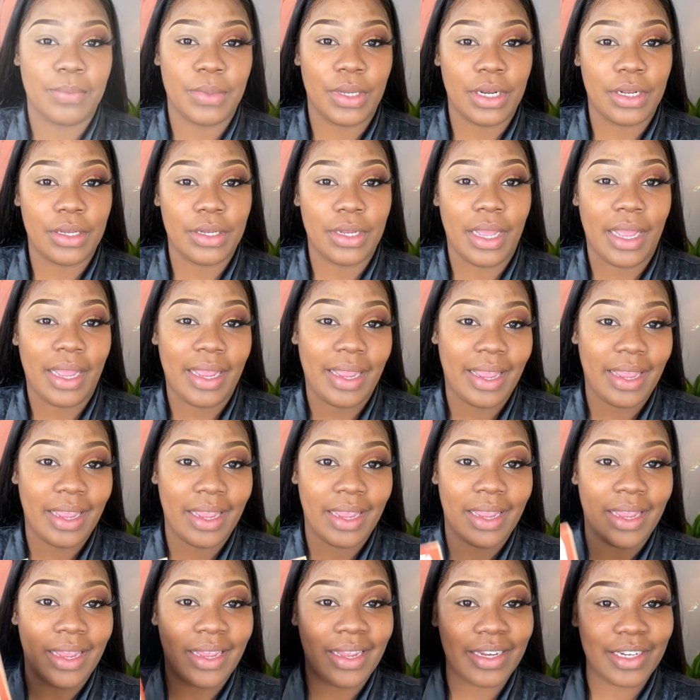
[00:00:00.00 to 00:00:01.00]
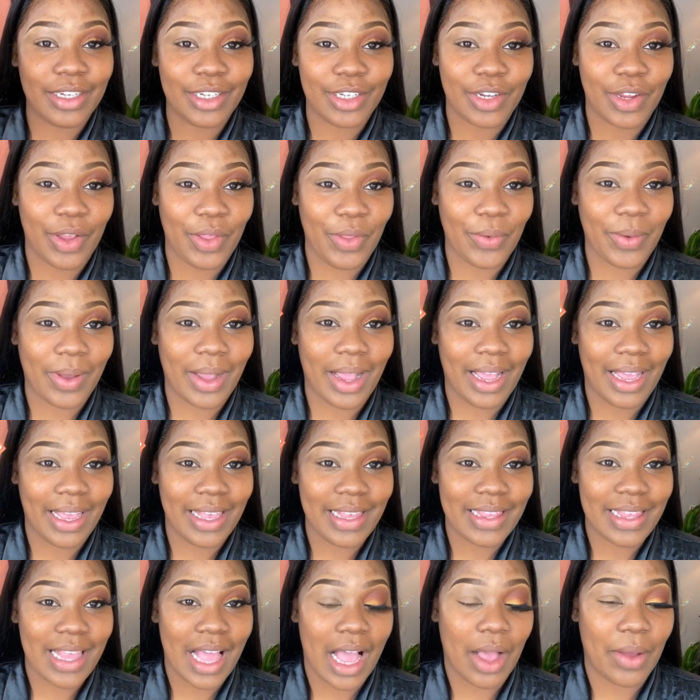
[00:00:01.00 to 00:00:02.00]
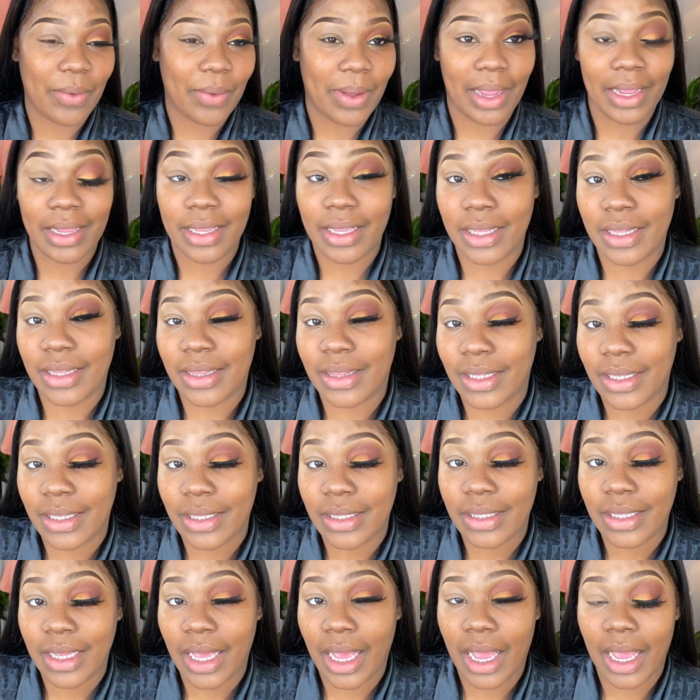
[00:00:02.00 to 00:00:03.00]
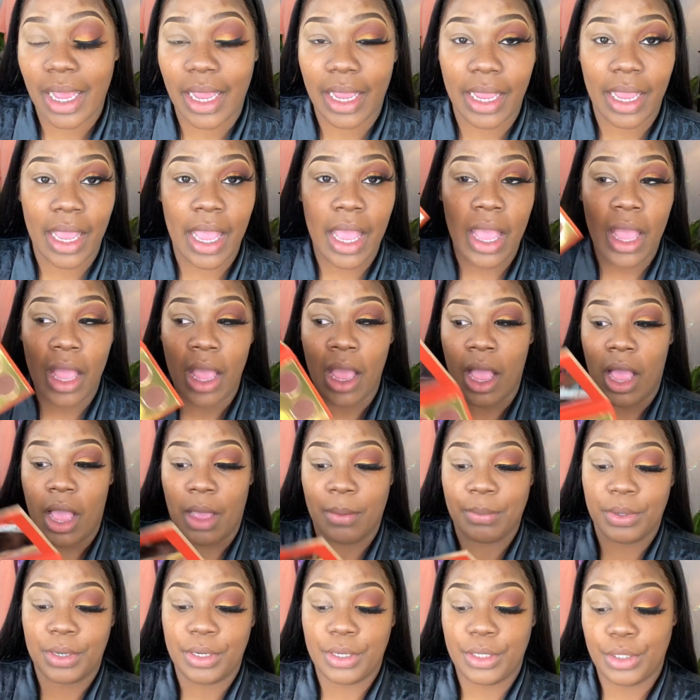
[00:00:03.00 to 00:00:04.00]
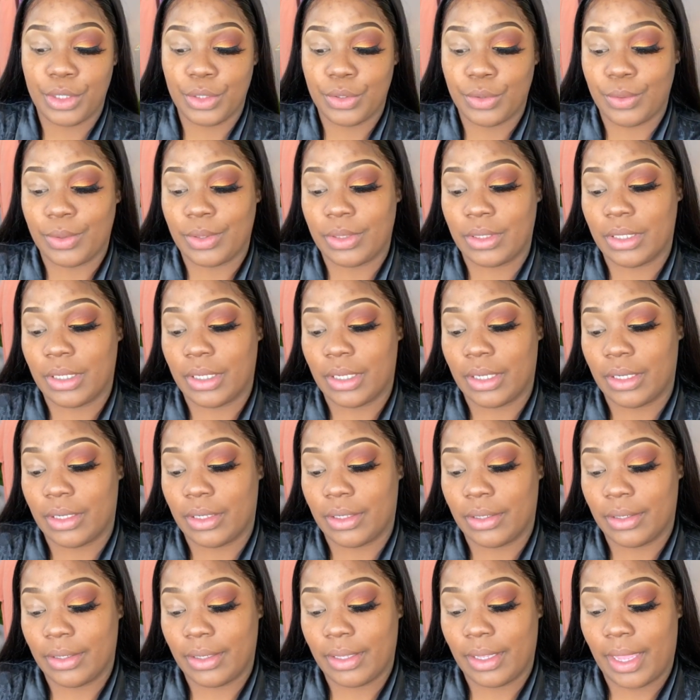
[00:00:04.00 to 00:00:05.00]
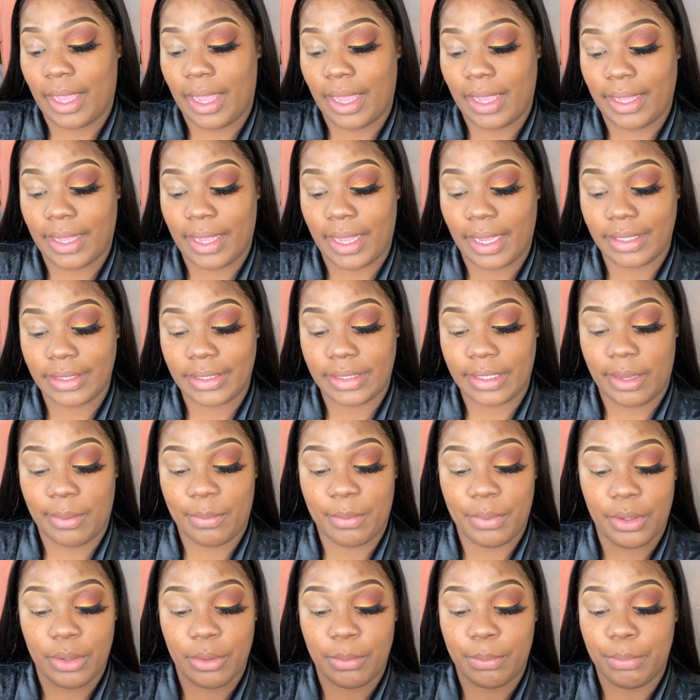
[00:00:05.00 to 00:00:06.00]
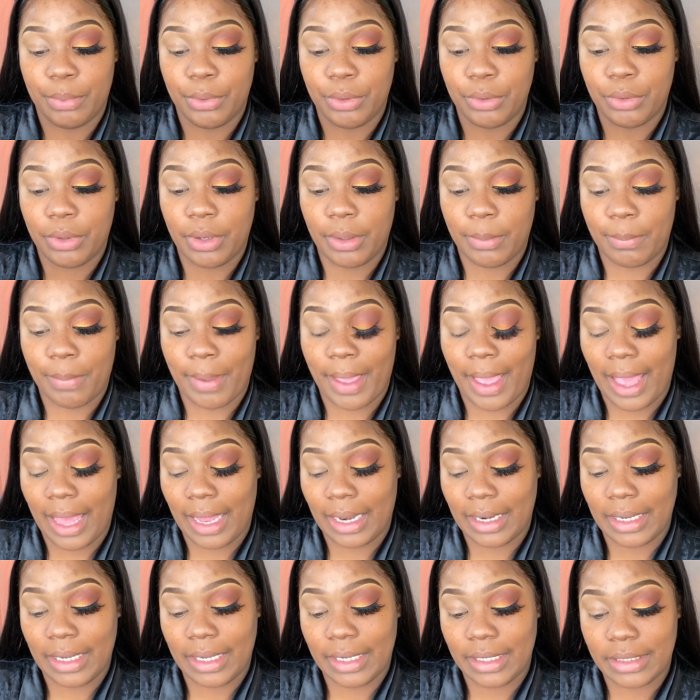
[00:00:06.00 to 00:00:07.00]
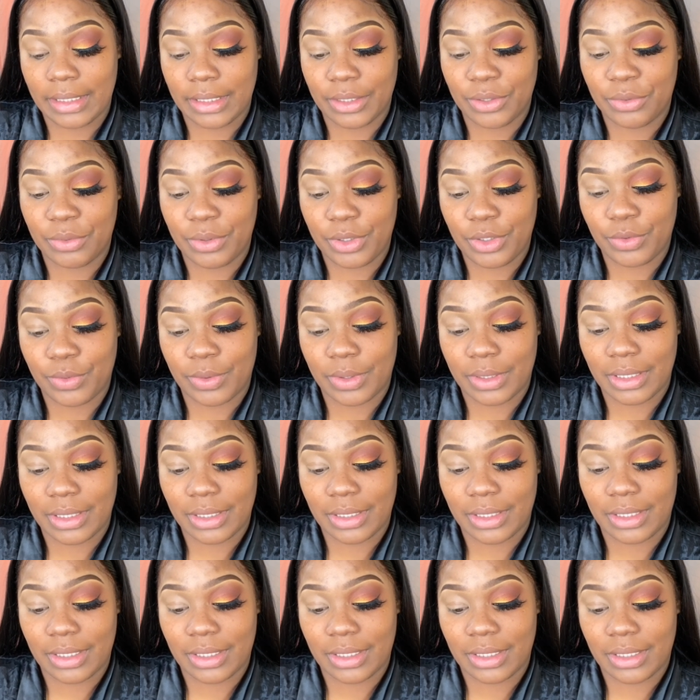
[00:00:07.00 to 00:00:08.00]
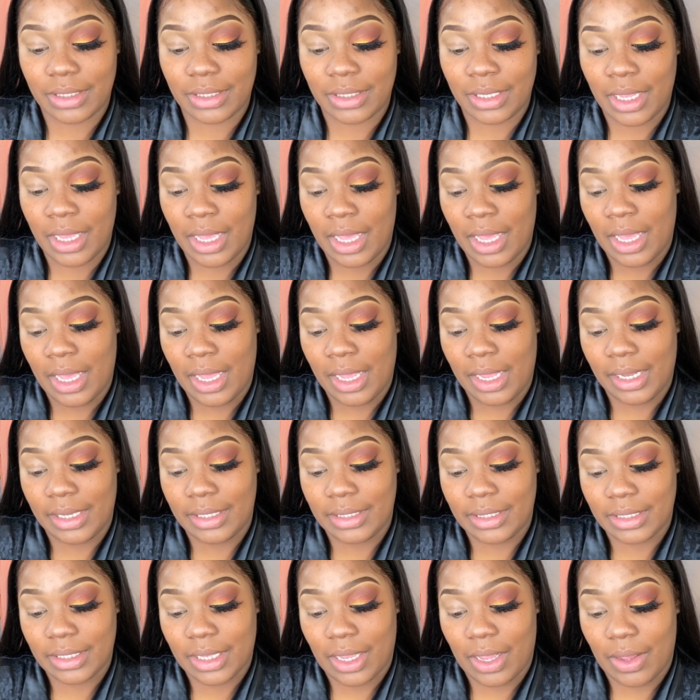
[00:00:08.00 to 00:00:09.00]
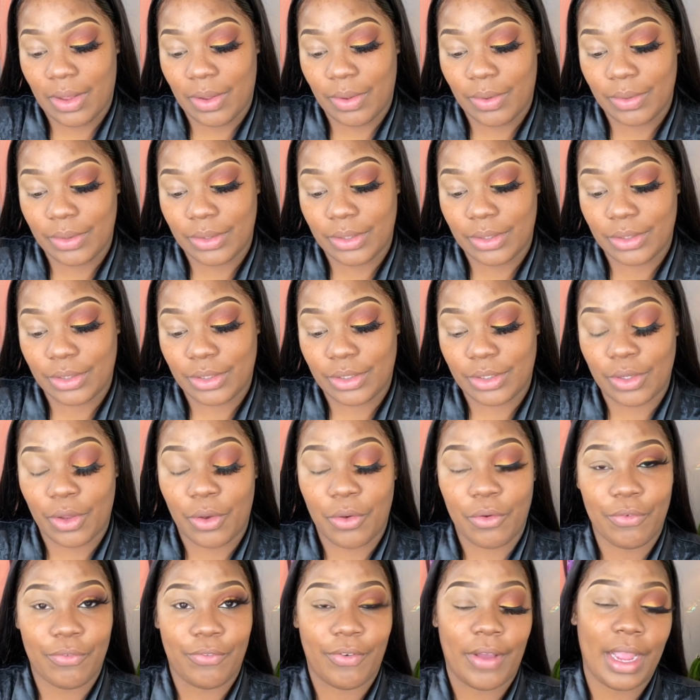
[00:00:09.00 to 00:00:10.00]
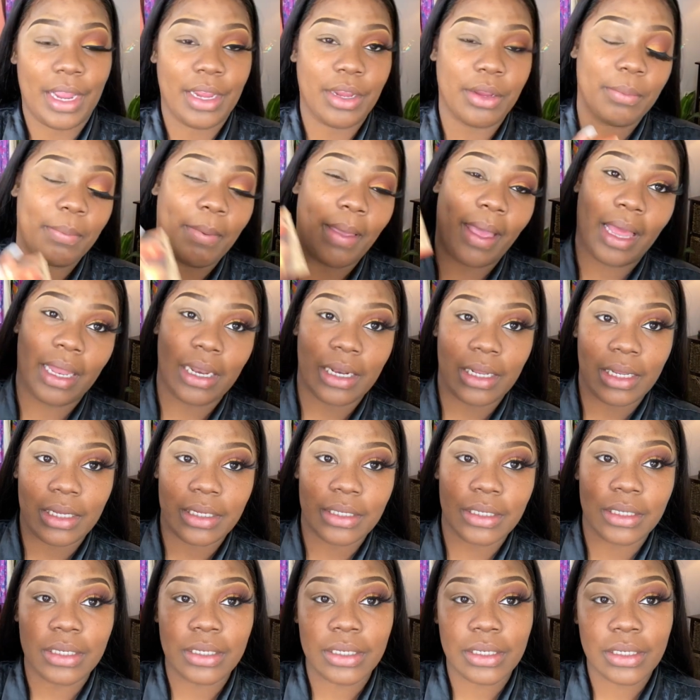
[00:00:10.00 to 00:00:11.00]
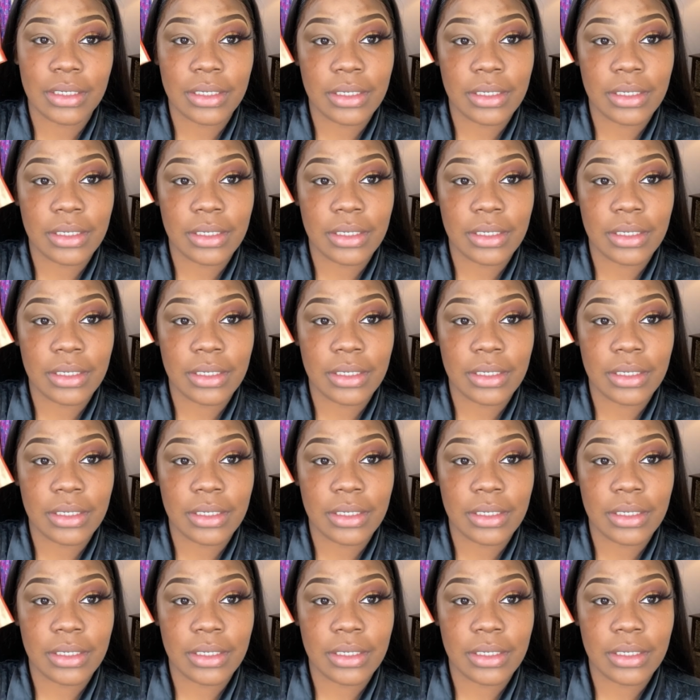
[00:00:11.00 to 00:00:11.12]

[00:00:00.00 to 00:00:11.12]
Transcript: I'm going to go show you guys how I get this eye. I'm going to use the KKW Beauty Palette. Which one is this? It's called the So Fire Palette.